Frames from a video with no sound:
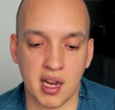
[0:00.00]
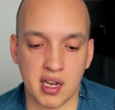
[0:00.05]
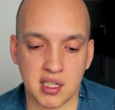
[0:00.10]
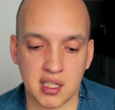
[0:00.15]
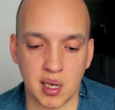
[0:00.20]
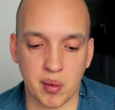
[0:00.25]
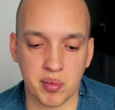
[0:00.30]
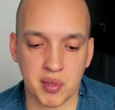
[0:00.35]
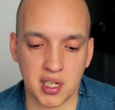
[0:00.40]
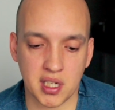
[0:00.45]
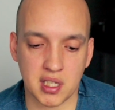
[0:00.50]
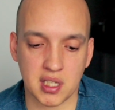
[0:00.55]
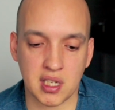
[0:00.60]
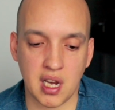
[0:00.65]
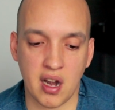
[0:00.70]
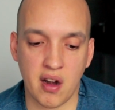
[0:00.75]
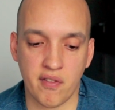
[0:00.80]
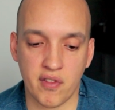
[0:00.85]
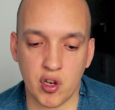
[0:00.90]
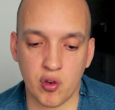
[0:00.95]
except
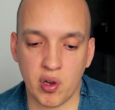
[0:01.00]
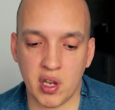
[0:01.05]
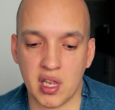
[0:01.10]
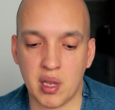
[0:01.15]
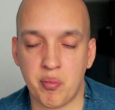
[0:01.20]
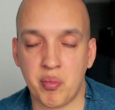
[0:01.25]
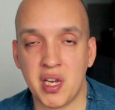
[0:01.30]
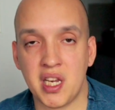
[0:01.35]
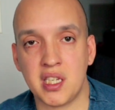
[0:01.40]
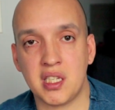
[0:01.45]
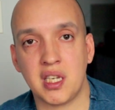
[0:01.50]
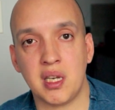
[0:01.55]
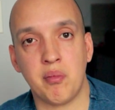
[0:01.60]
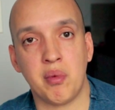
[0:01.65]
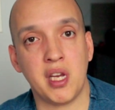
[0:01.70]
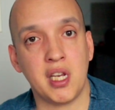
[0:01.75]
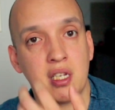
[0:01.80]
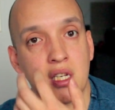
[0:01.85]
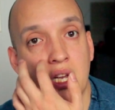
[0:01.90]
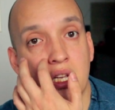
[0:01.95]
instead of doing the
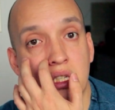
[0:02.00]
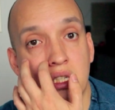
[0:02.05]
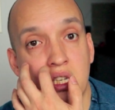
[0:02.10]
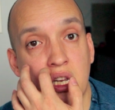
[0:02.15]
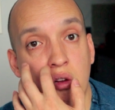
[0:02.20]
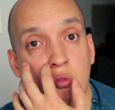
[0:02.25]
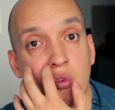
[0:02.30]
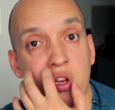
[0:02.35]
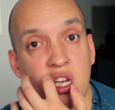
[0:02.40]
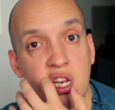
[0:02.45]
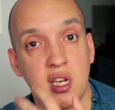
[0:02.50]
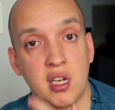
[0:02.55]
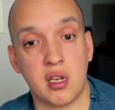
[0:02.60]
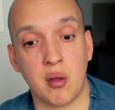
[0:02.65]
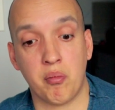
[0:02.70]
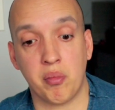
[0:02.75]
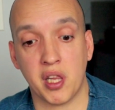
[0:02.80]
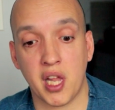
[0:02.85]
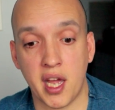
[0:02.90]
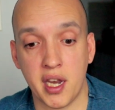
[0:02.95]
PCB testing, we did
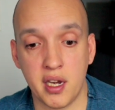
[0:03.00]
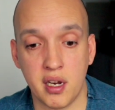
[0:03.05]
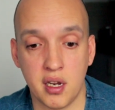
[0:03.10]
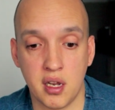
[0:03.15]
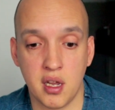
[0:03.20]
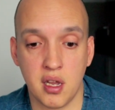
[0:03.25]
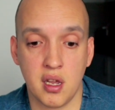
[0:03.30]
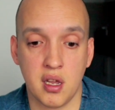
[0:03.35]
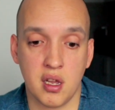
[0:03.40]
the blood